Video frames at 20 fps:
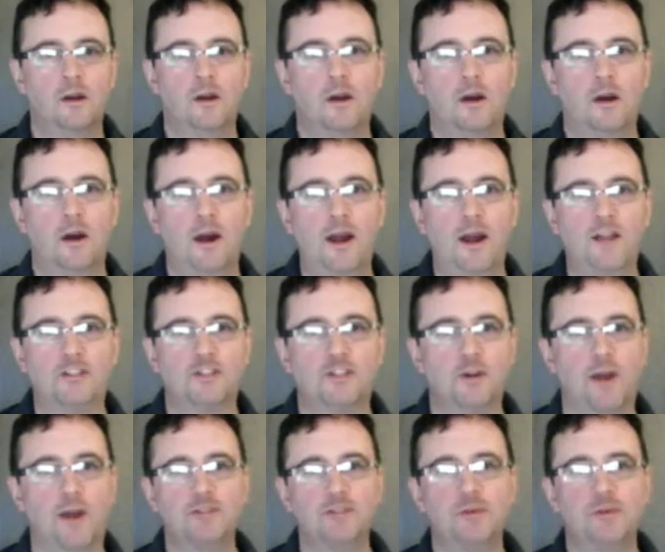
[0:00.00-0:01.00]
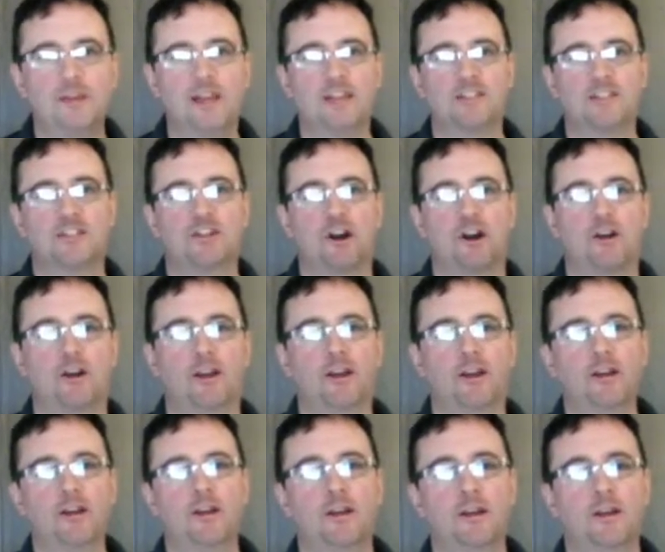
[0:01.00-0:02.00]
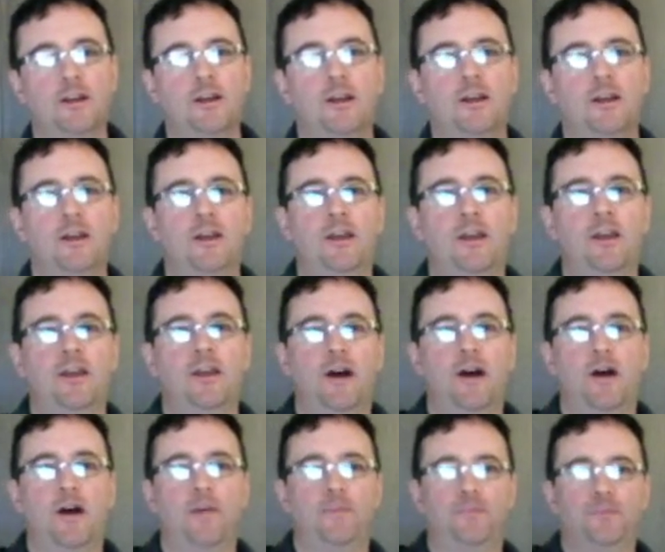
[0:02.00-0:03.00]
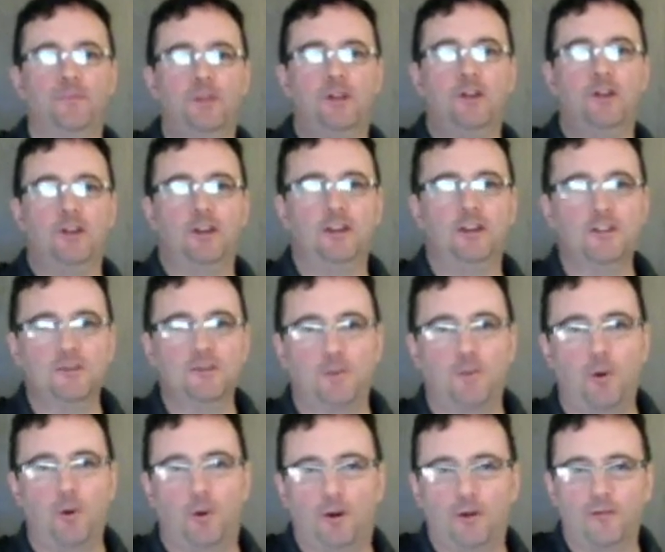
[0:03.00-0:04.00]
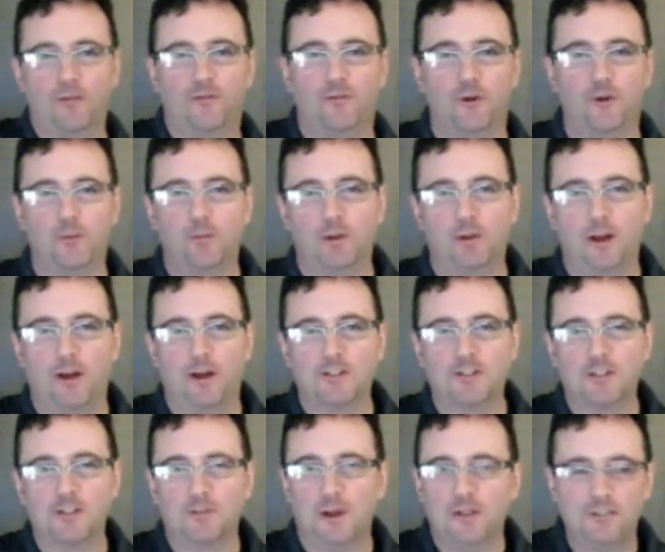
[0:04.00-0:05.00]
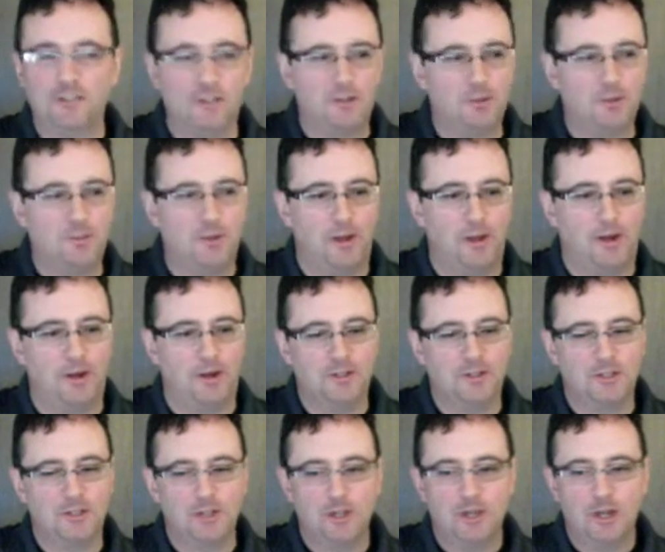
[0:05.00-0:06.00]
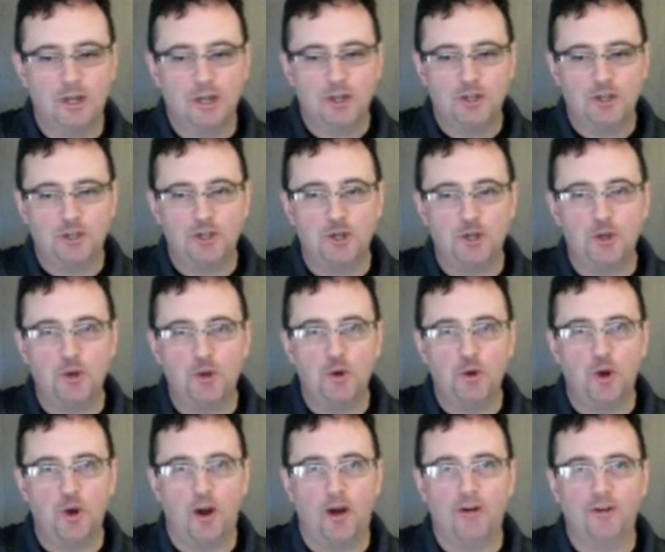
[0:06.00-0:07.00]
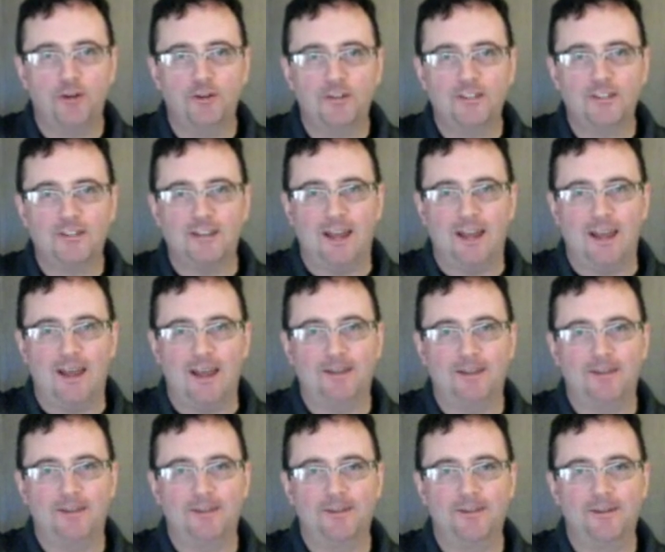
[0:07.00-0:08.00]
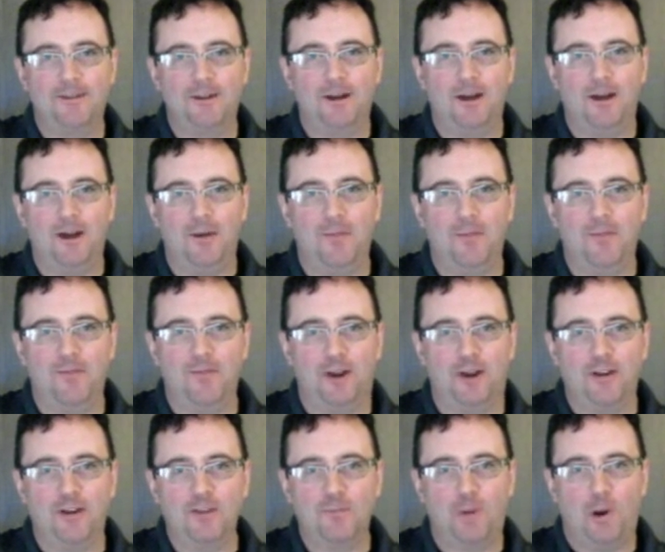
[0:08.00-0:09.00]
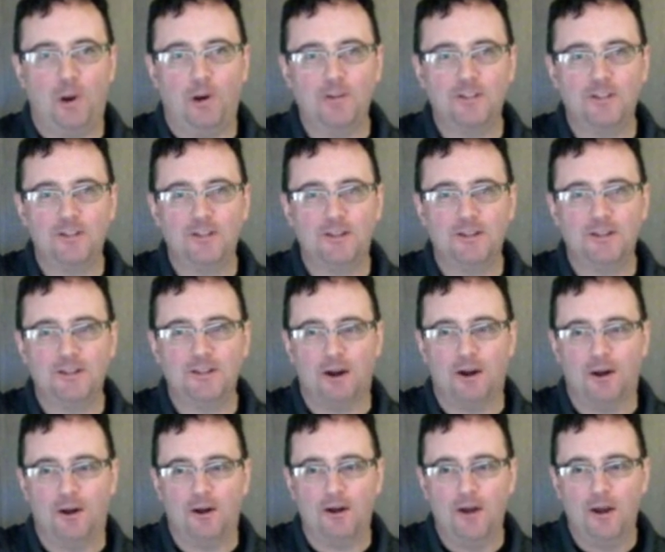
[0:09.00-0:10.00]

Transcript: All right, so as we get started, it is important for players, especially new players, to understand the various parts of the guitar